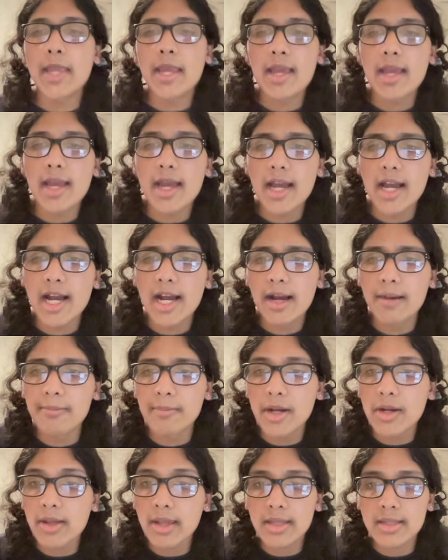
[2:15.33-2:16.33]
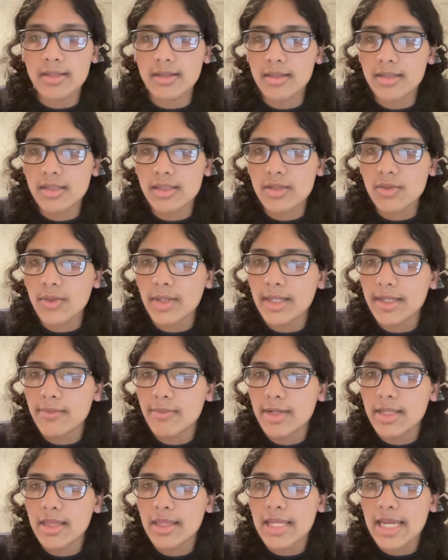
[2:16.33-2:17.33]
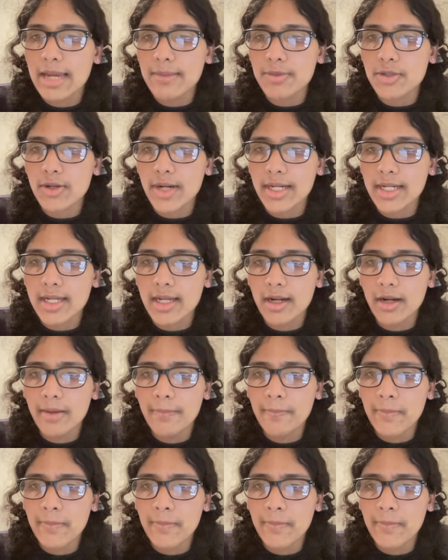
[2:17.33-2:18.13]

Okay, so let's just quickly read the abstract here.